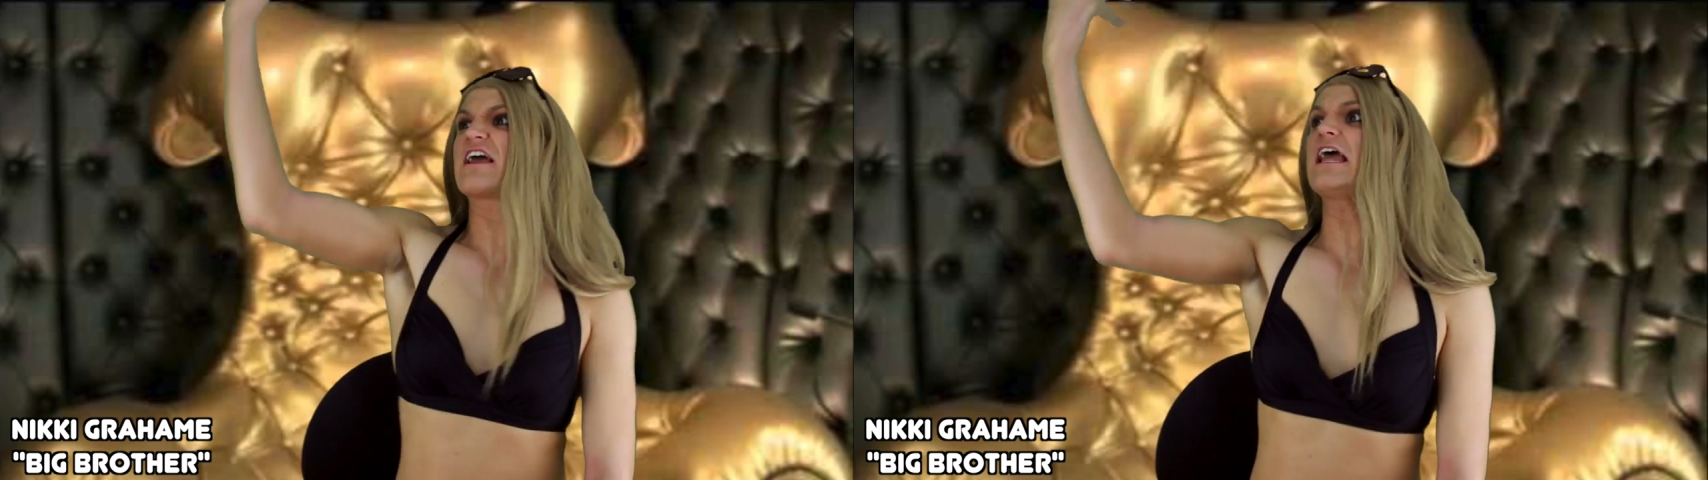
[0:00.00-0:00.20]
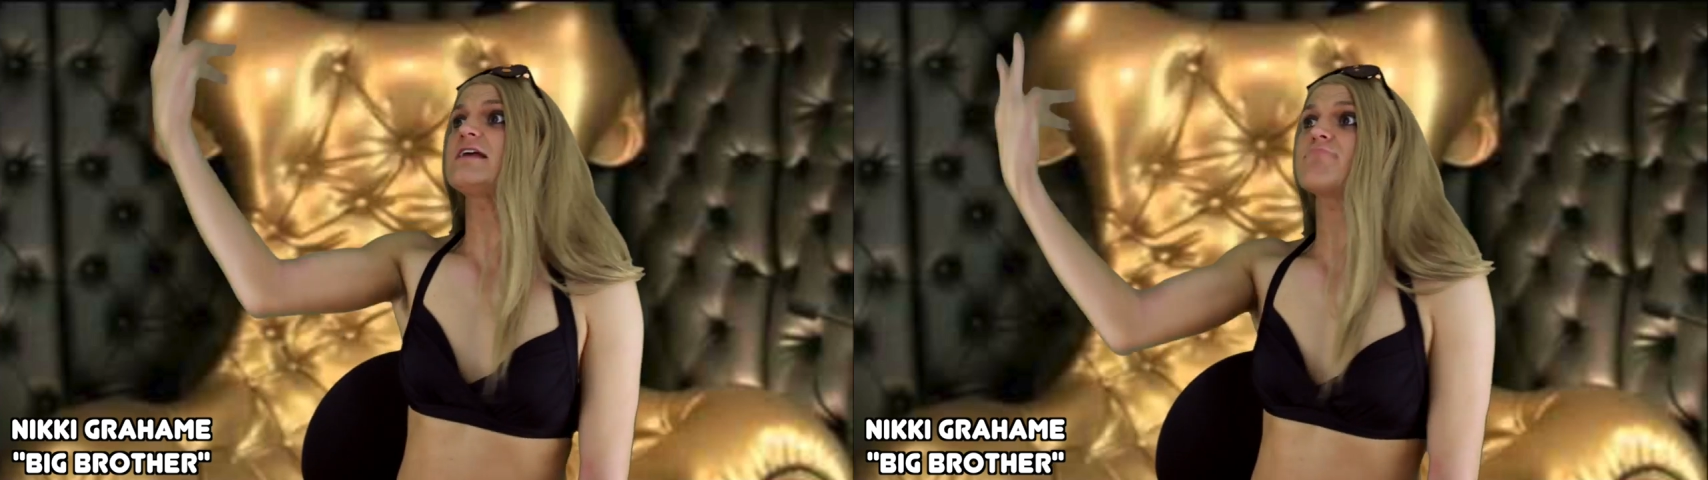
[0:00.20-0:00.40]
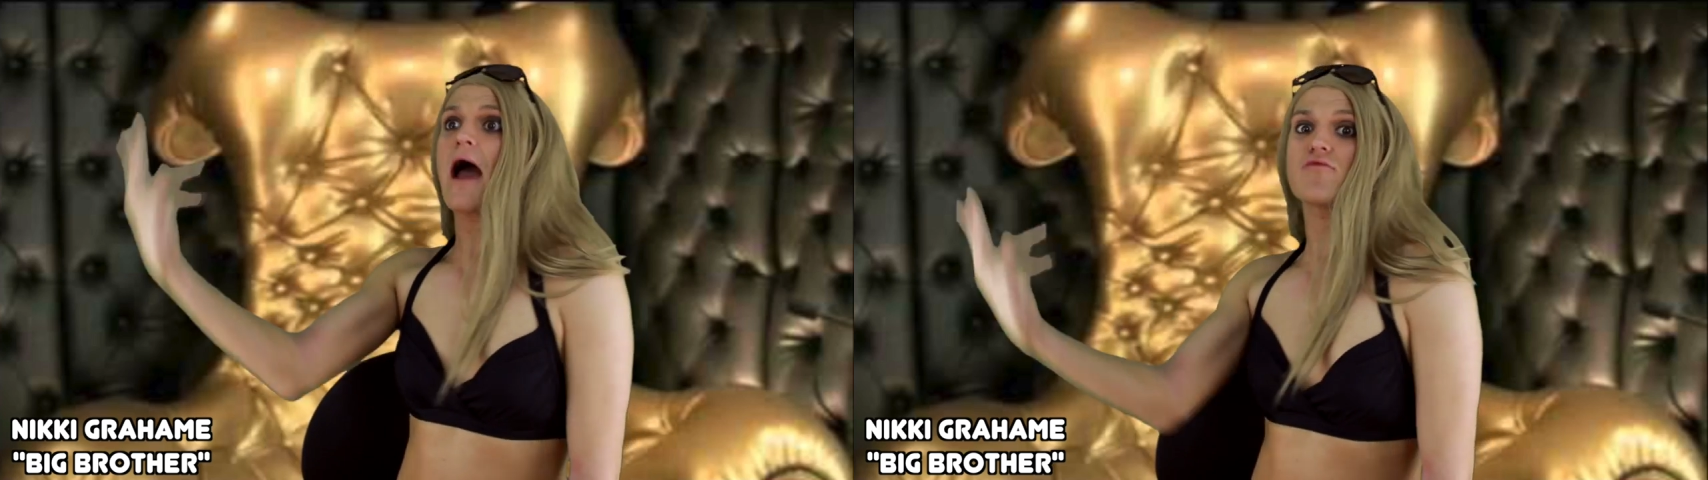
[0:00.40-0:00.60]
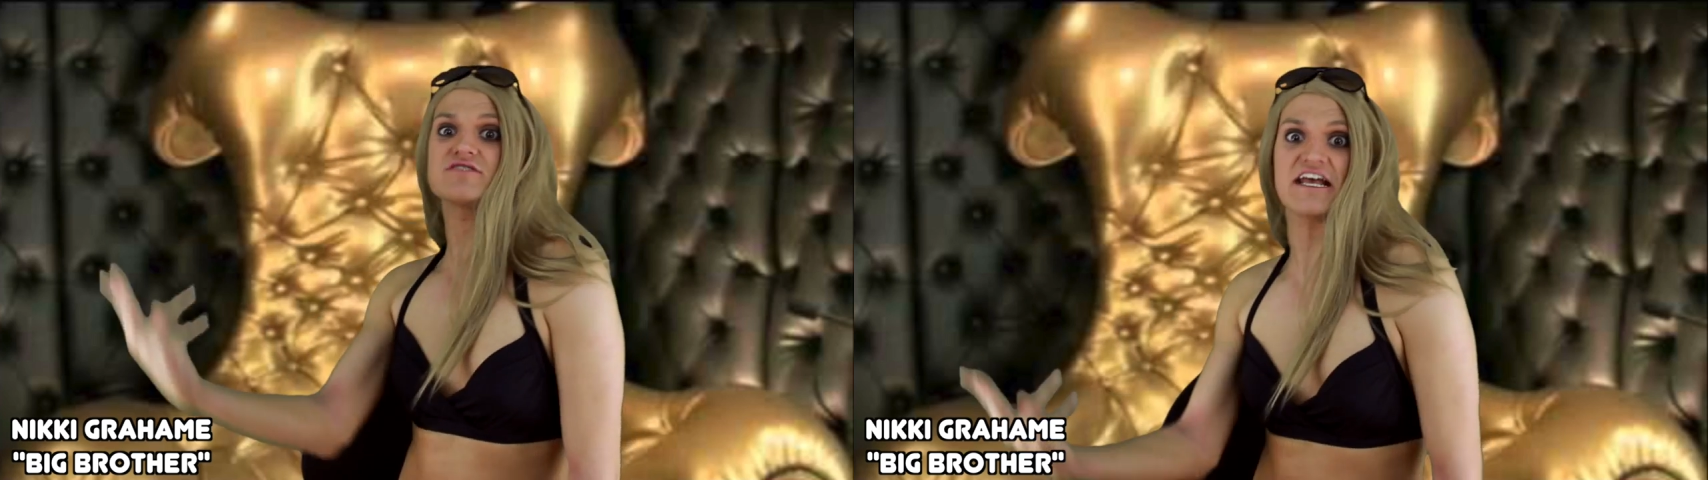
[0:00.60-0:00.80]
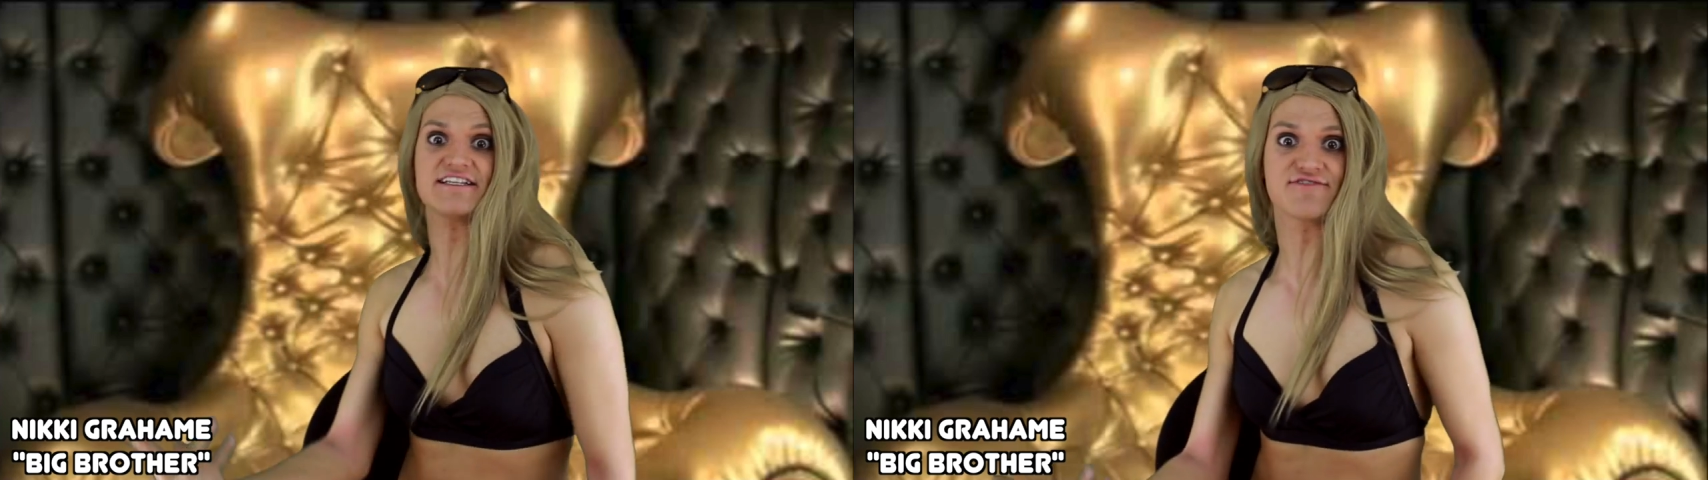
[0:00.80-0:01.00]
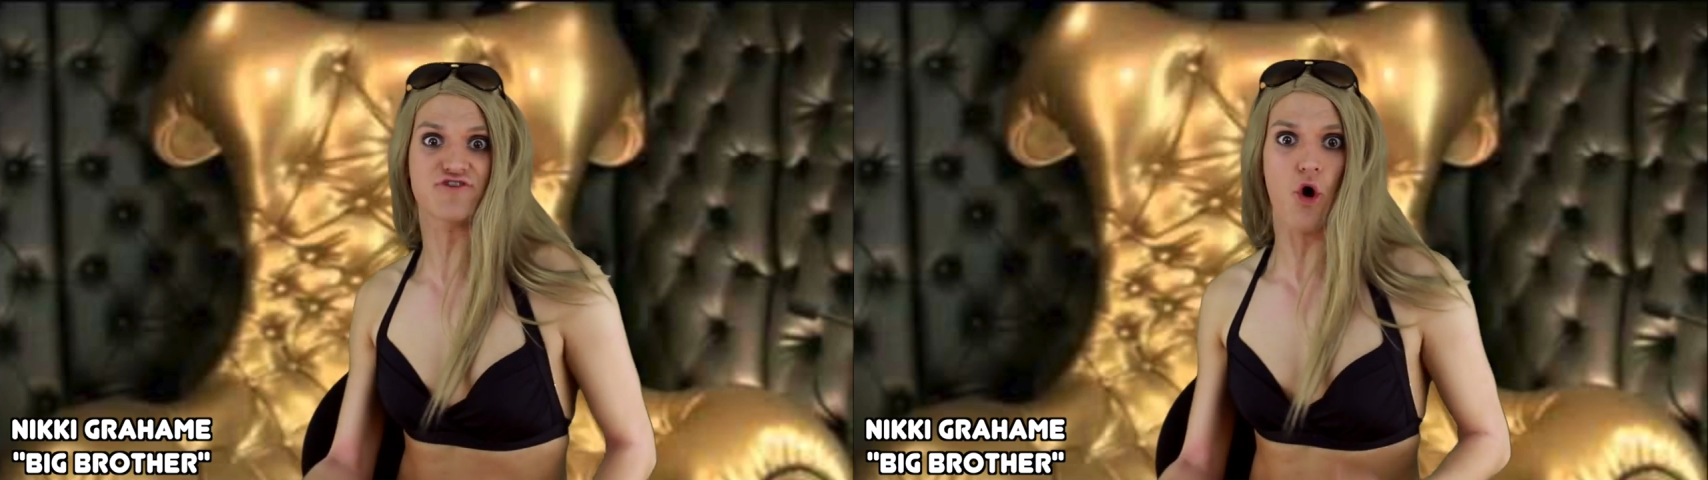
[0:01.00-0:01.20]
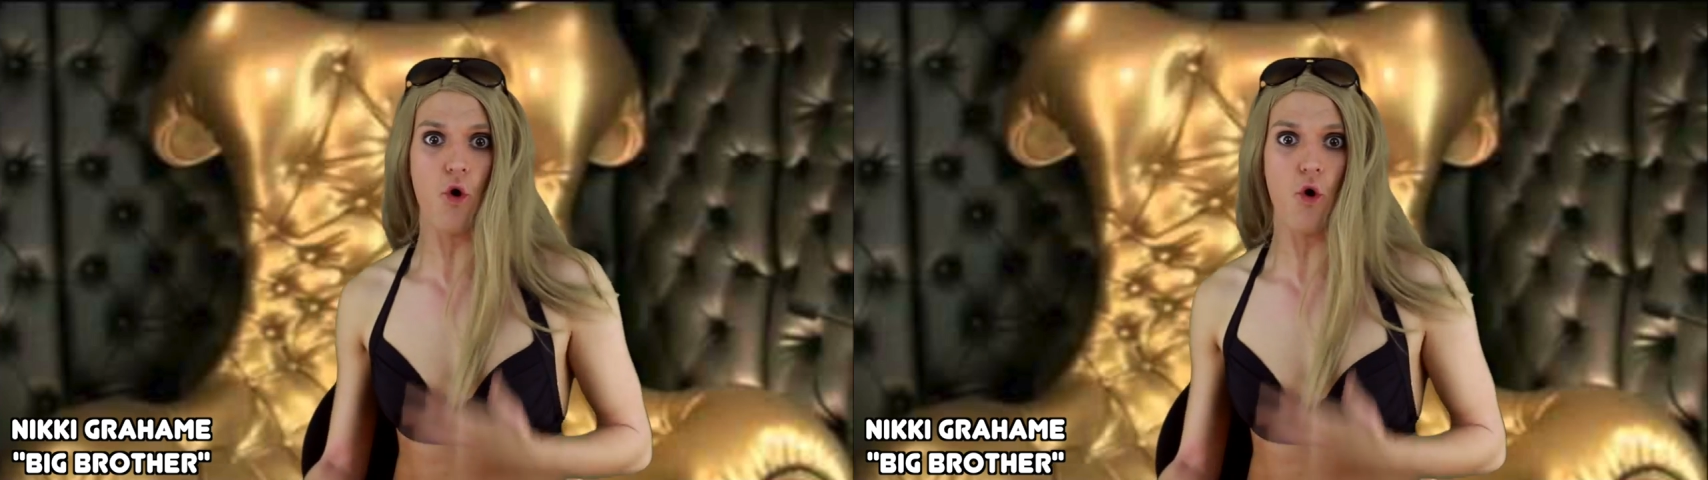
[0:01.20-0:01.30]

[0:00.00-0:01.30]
fucking mountains of